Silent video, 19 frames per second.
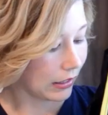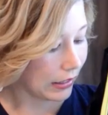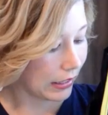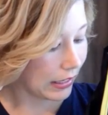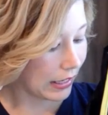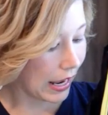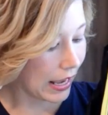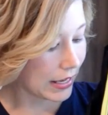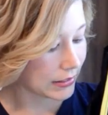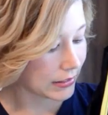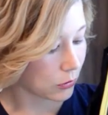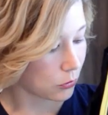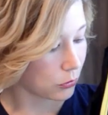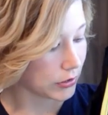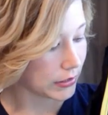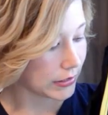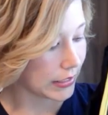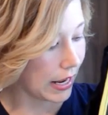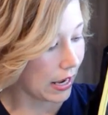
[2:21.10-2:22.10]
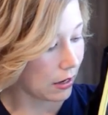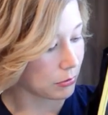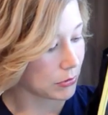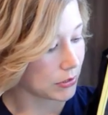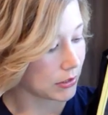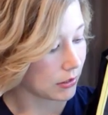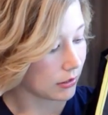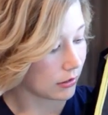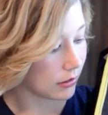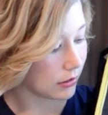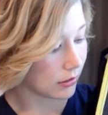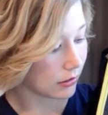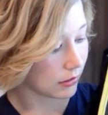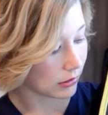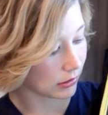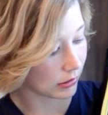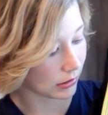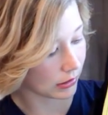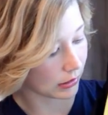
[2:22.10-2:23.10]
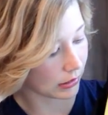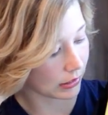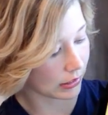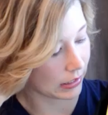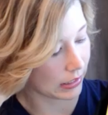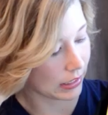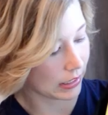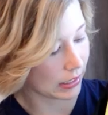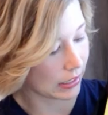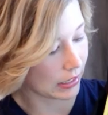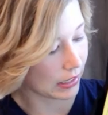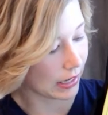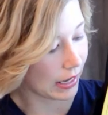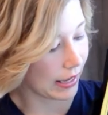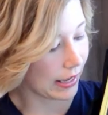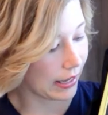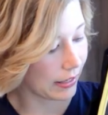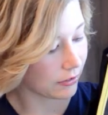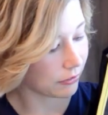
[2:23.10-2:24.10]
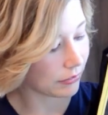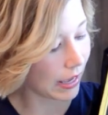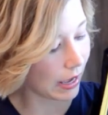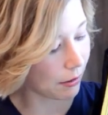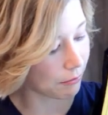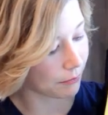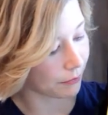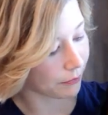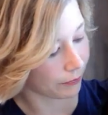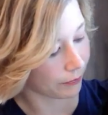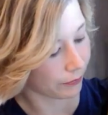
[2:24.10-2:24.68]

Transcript: It has cool snaps and flap.